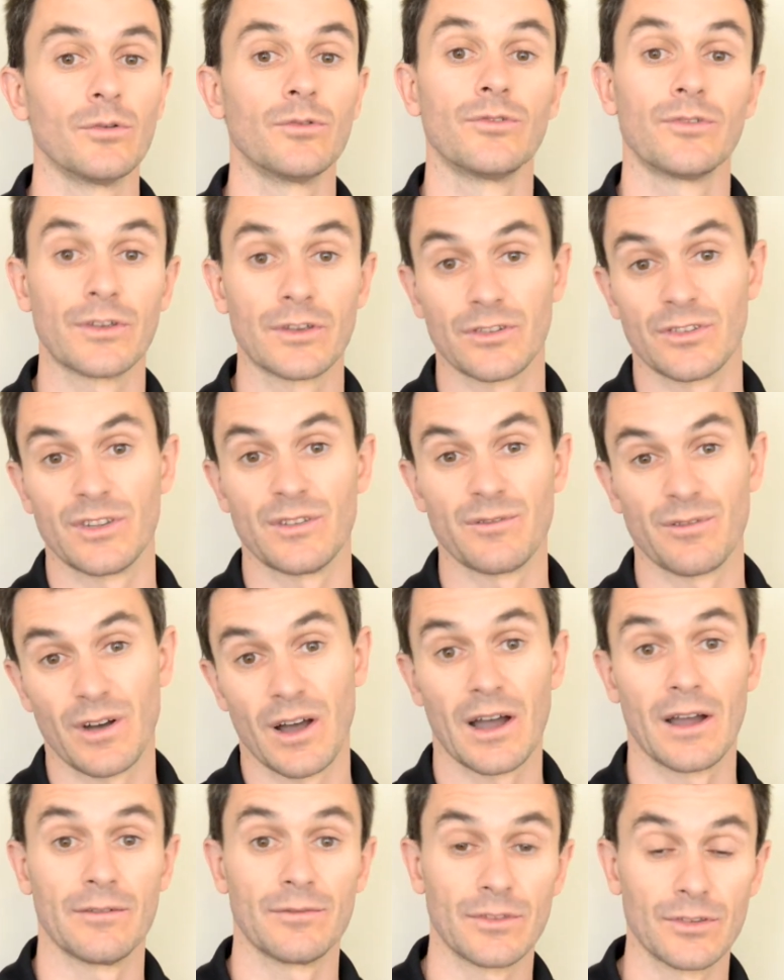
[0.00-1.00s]

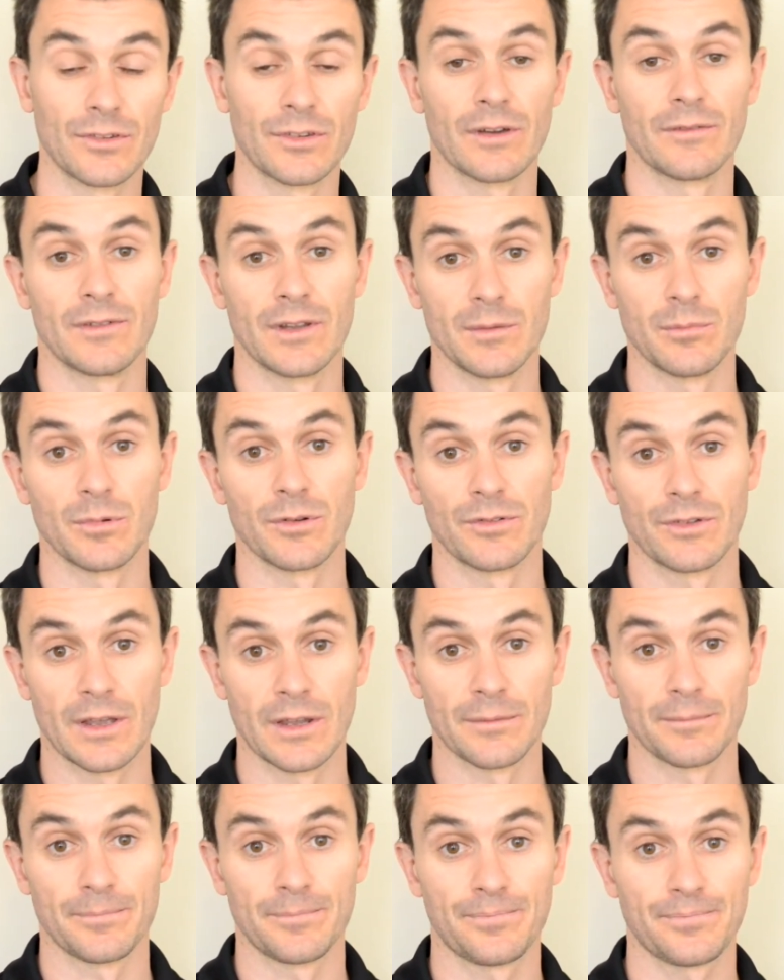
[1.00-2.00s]
65 to
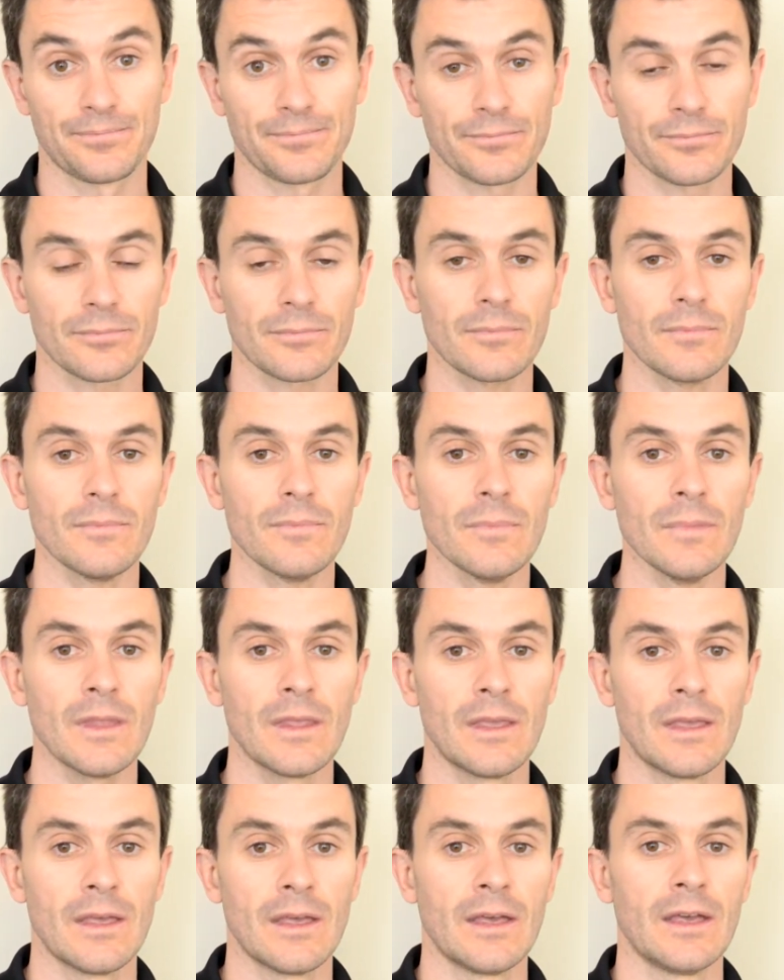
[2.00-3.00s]

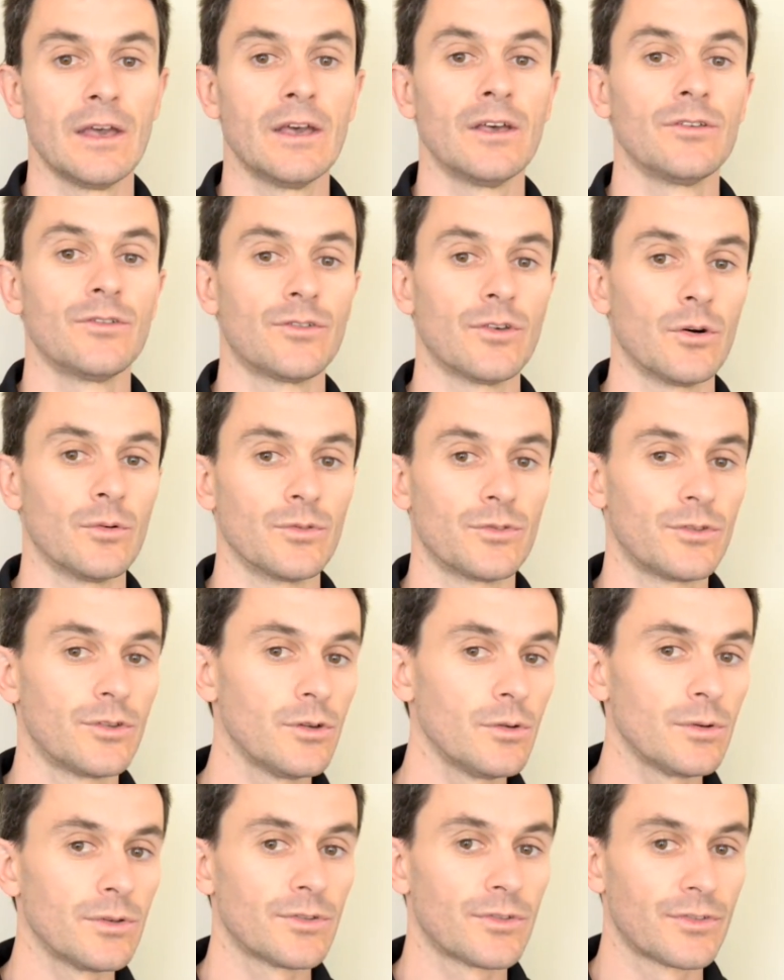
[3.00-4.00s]
70%. Zone
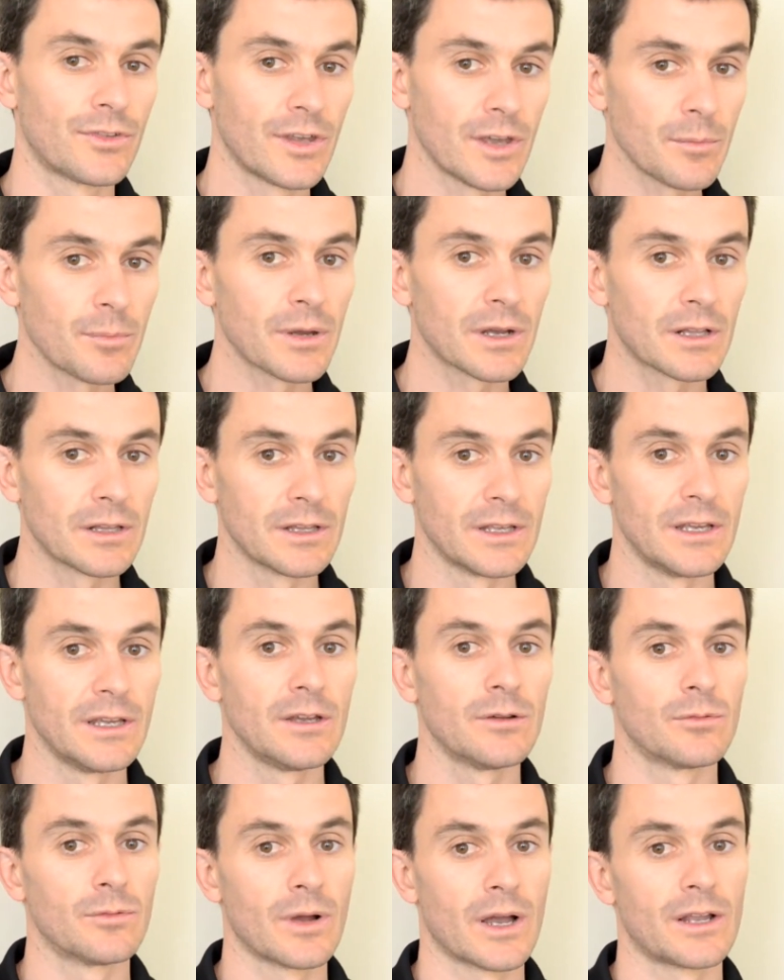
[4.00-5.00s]
2 is typically
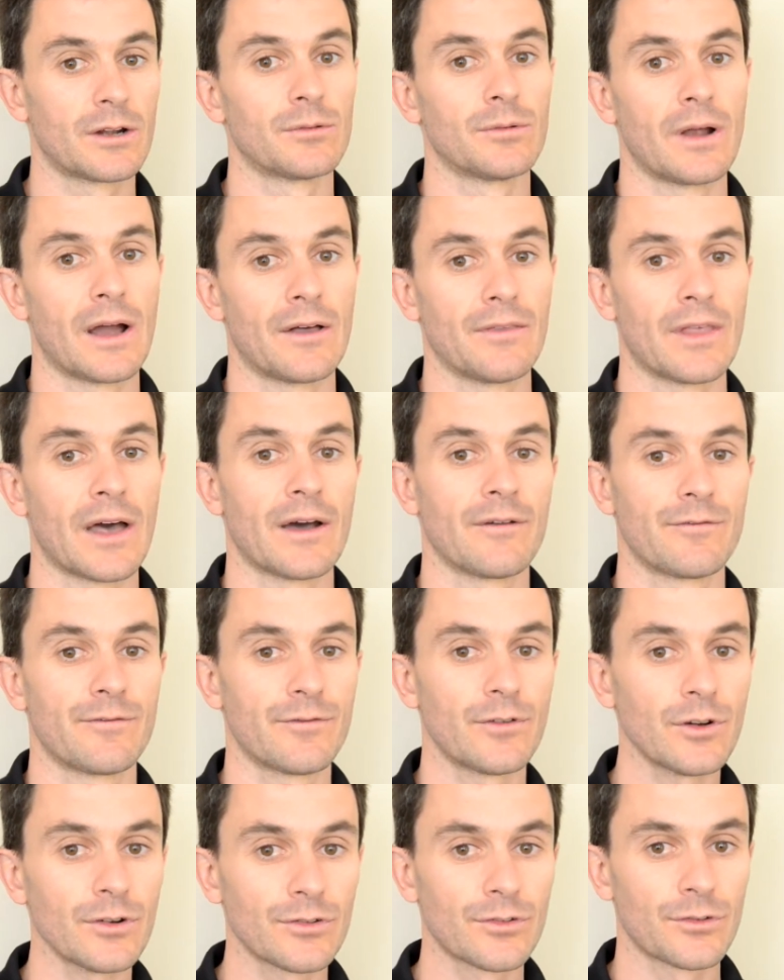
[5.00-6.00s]
right around that
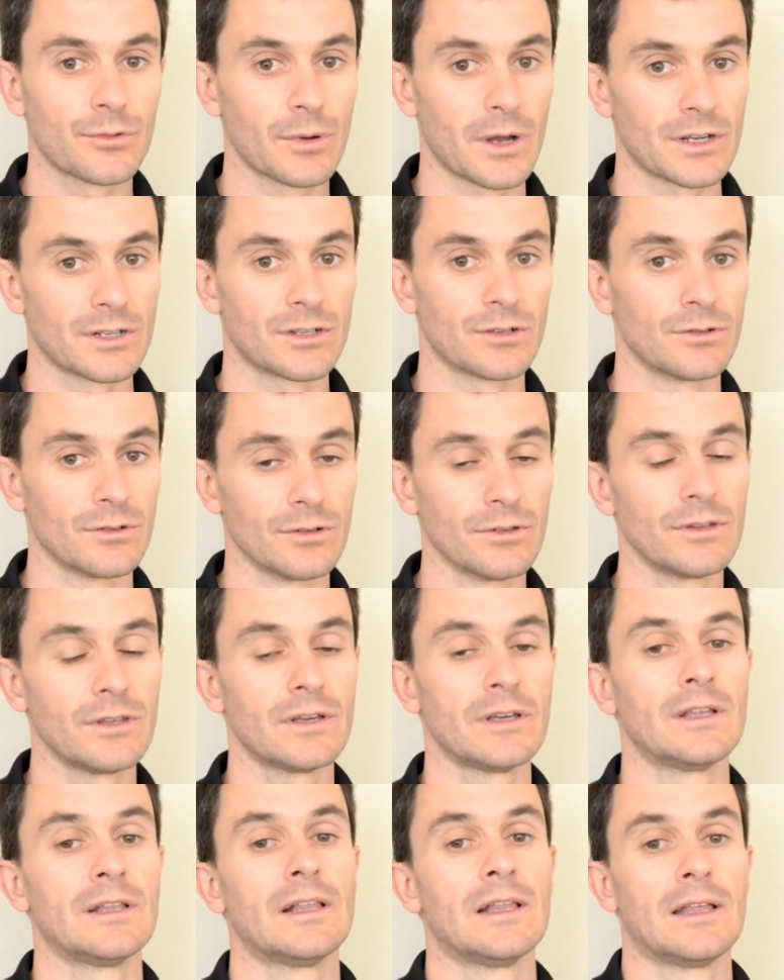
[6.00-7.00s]
first threshold,
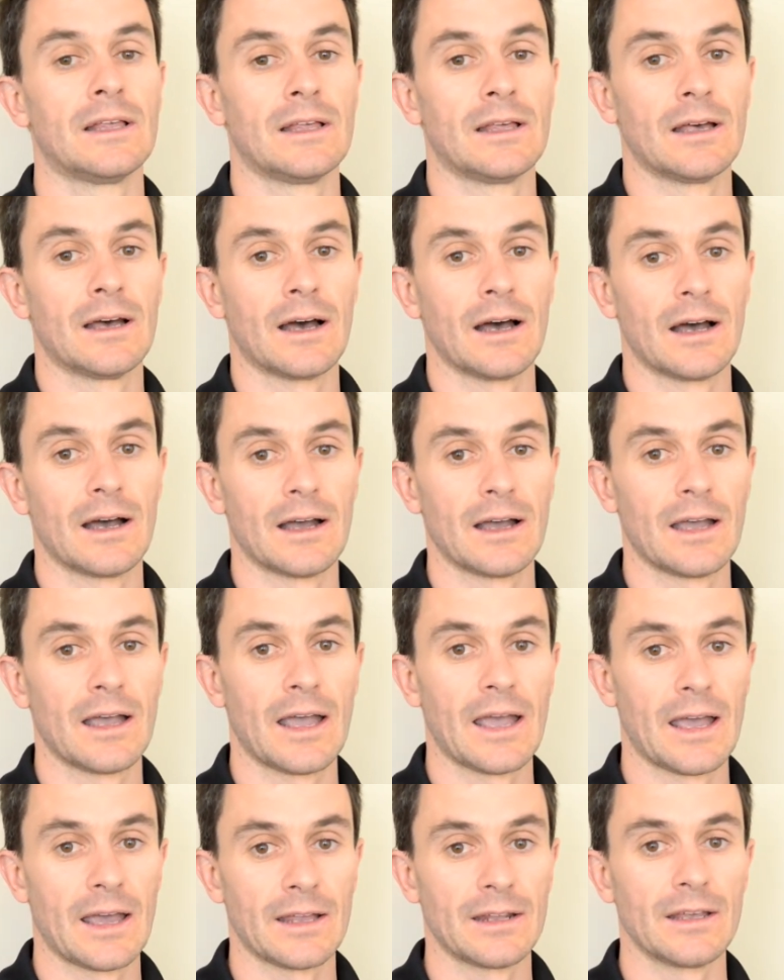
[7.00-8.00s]

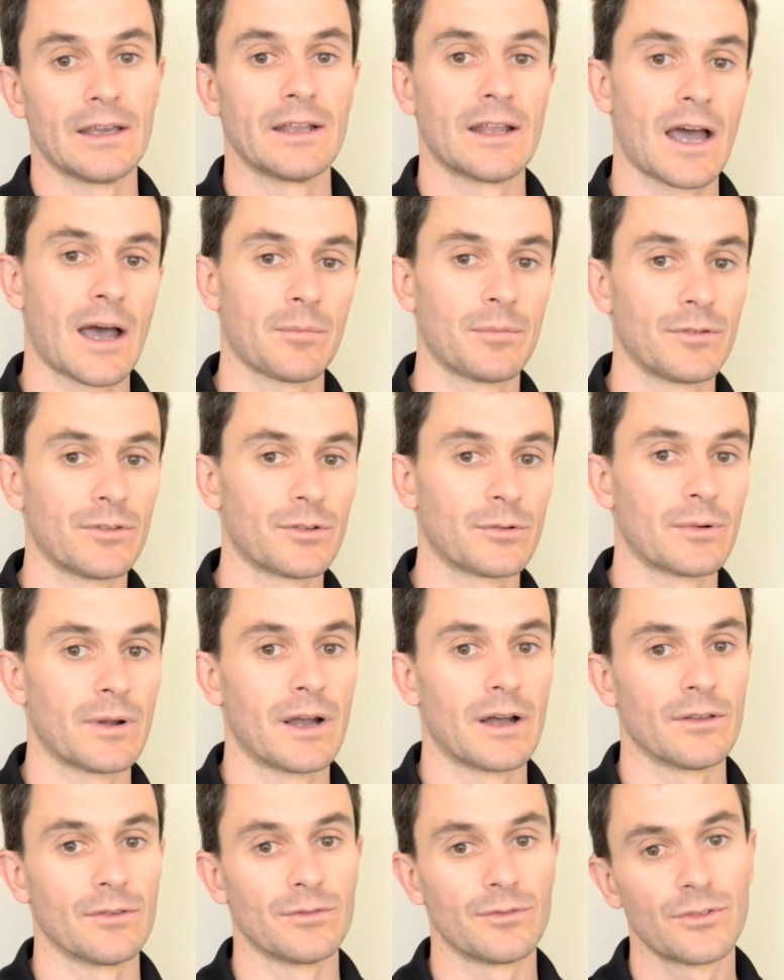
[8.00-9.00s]
and it happens
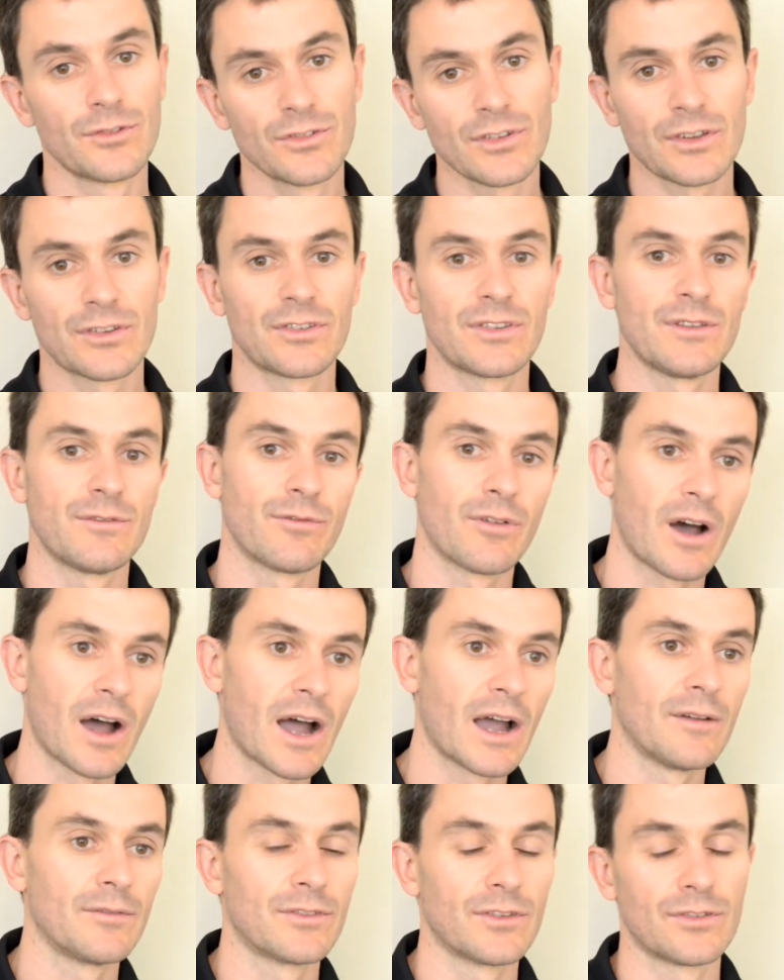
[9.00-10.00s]
around
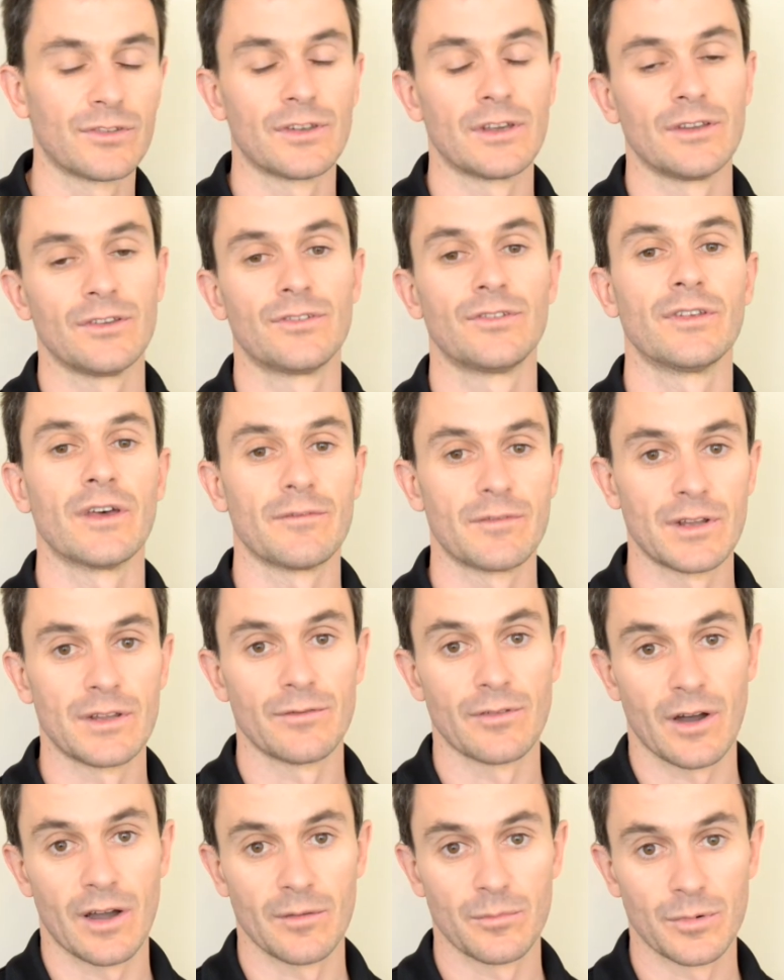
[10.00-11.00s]
65 to say
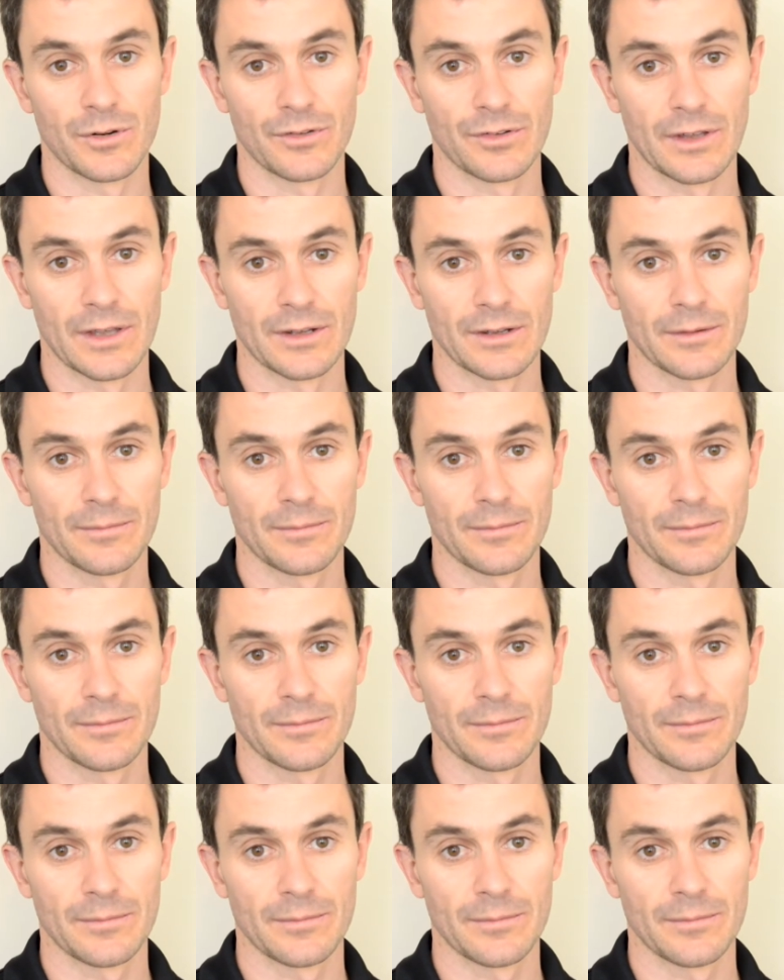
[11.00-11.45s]
75%.